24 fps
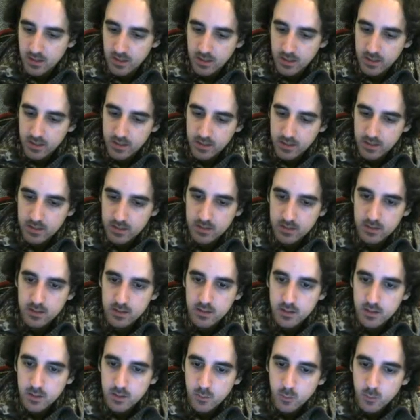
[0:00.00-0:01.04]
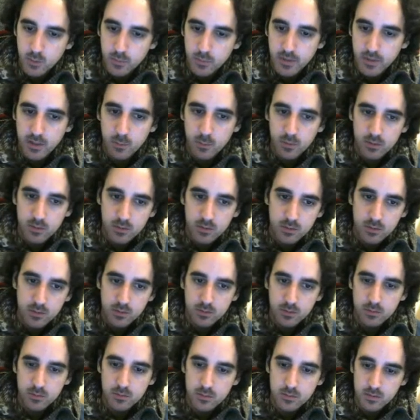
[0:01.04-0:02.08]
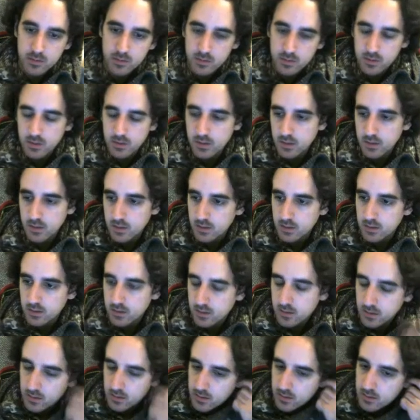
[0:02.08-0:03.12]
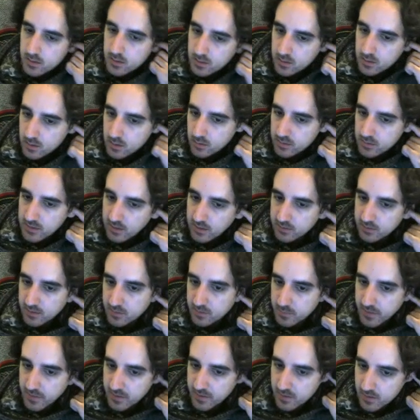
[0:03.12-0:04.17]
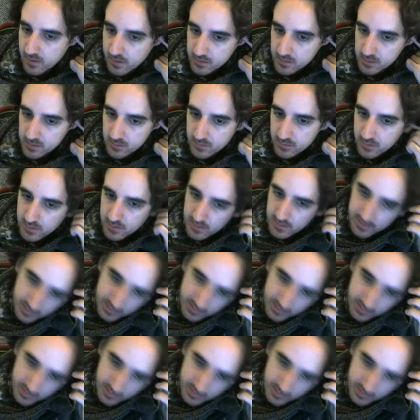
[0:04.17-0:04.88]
And we might want to tone down the specular of the